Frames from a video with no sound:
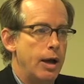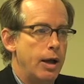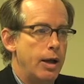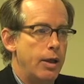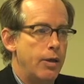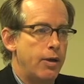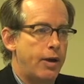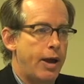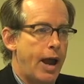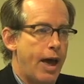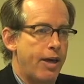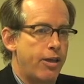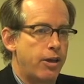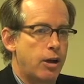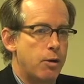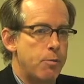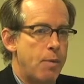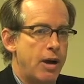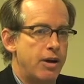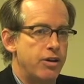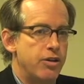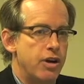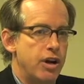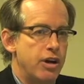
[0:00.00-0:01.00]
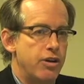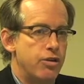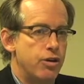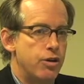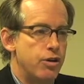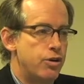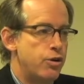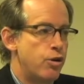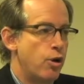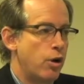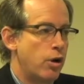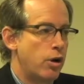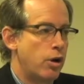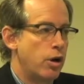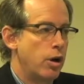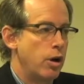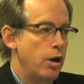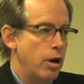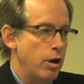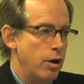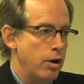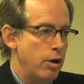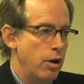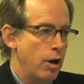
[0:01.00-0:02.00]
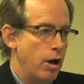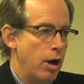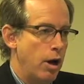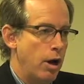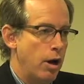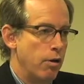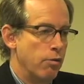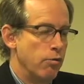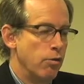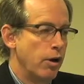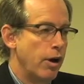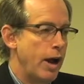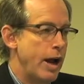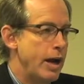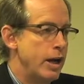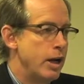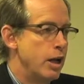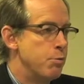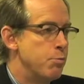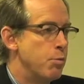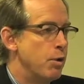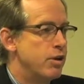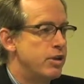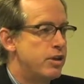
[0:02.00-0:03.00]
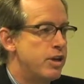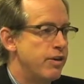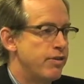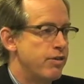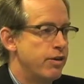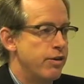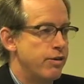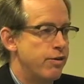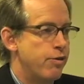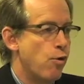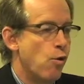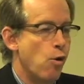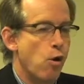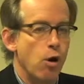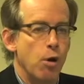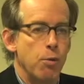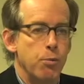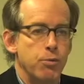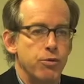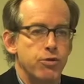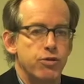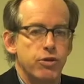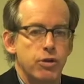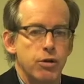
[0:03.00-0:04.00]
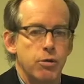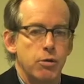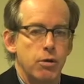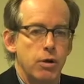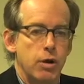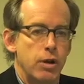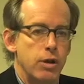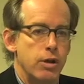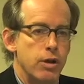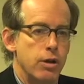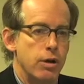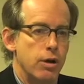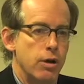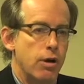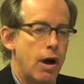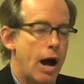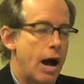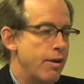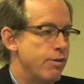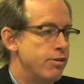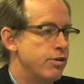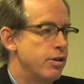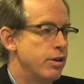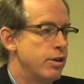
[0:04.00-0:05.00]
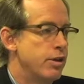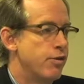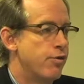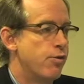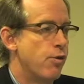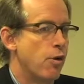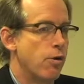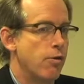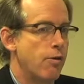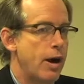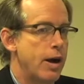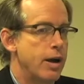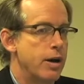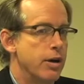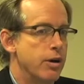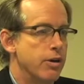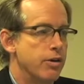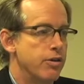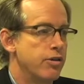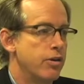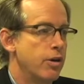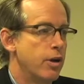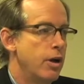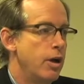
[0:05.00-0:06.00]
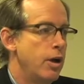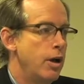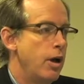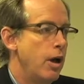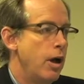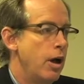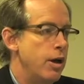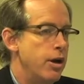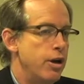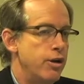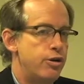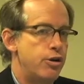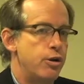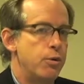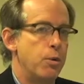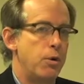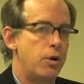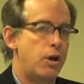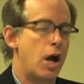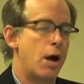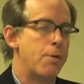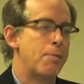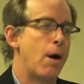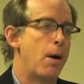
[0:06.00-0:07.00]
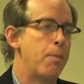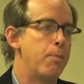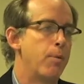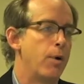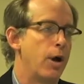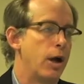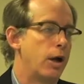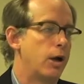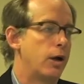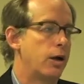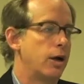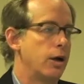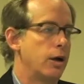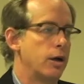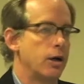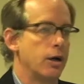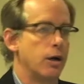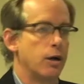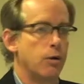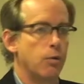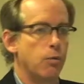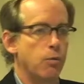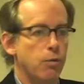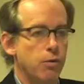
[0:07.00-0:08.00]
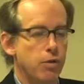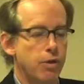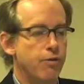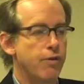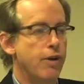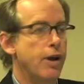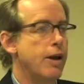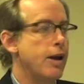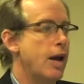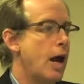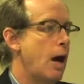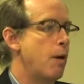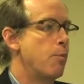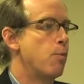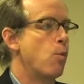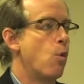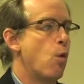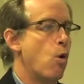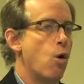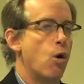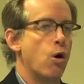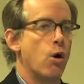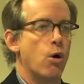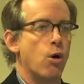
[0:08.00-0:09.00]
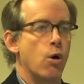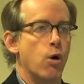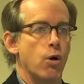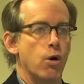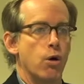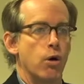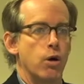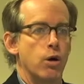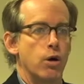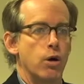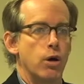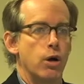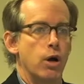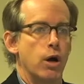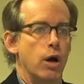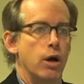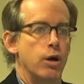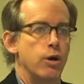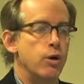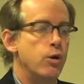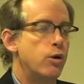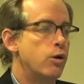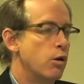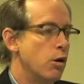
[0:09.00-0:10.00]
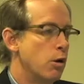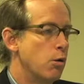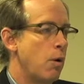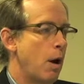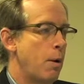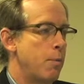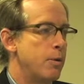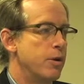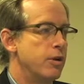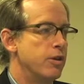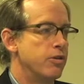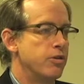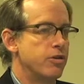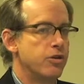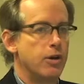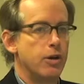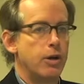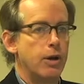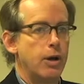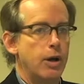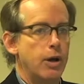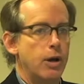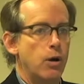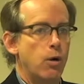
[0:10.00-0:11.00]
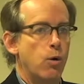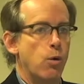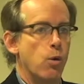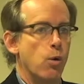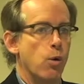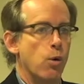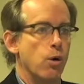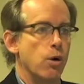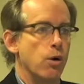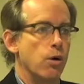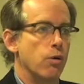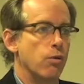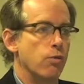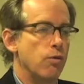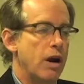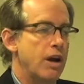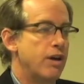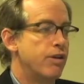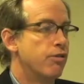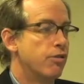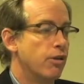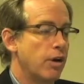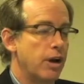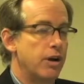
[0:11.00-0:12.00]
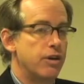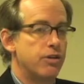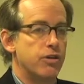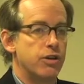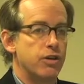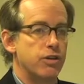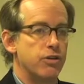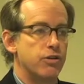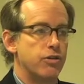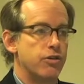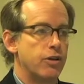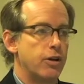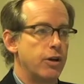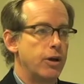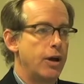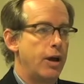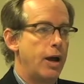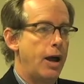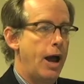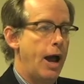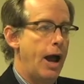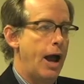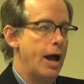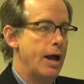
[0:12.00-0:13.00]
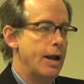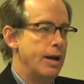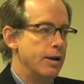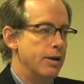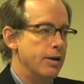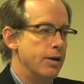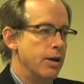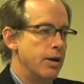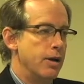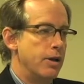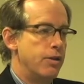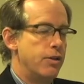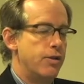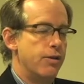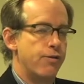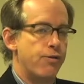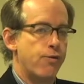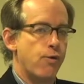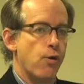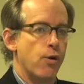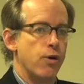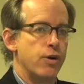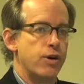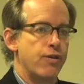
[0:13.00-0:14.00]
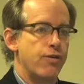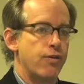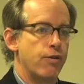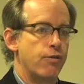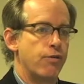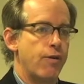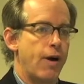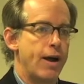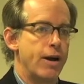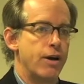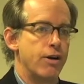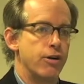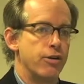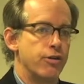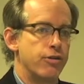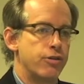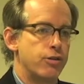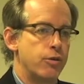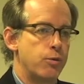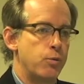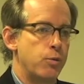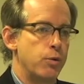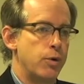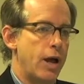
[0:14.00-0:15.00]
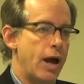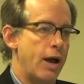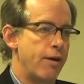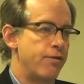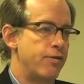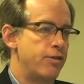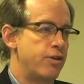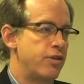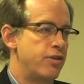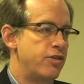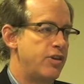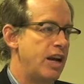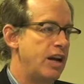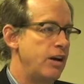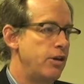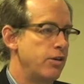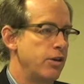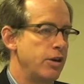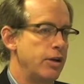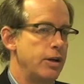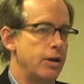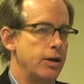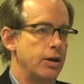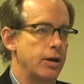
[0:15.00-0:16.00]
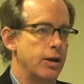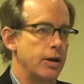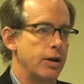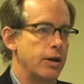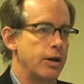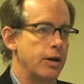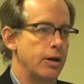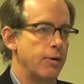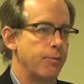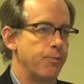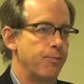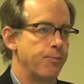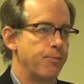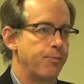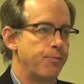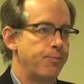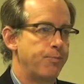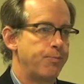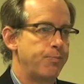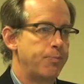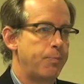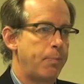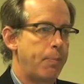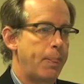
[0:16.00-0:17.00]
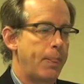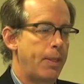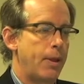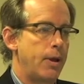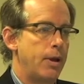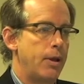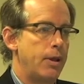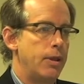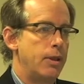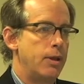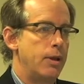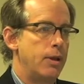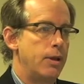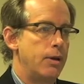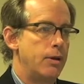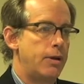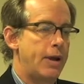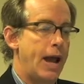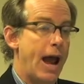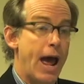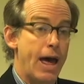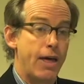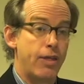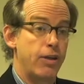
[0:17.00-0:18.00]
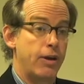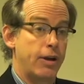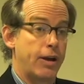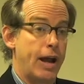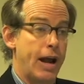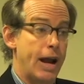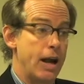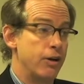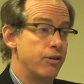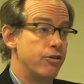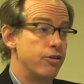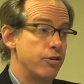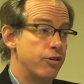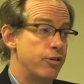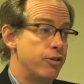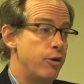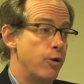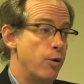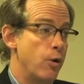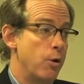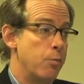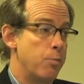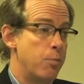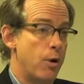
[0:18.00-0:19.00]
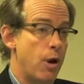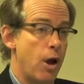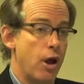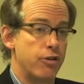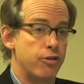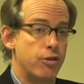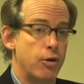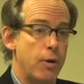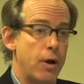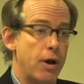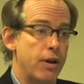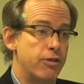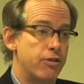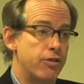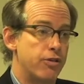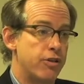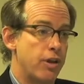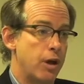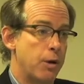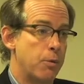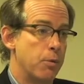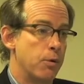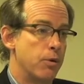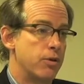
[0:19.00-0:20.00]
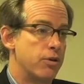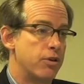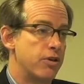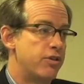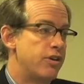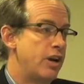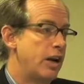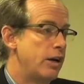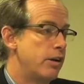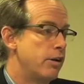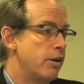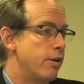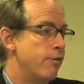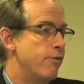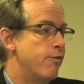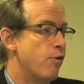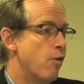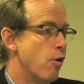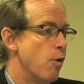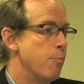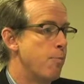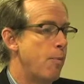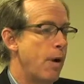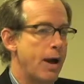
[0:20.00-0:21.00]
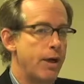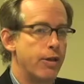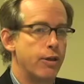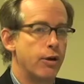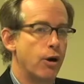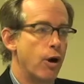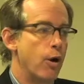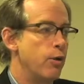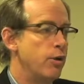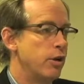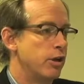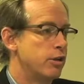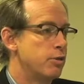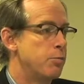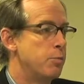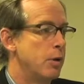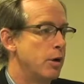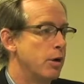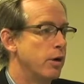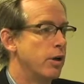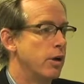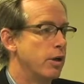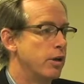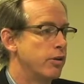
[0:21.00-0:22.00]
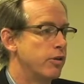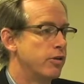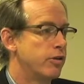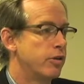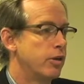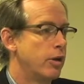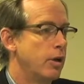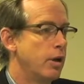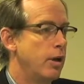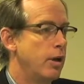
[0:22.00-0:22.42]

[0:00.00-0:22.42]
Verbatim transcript: the Catholic imagination took uh, related but different forms in the lives of these four writers an issue would come up like uh, the Vietnam War or uh, nuclear weapons or race relations, and the four different writers would have distinctly um, Catholic answers to it, but also answers that were distinctly informed by their own experience.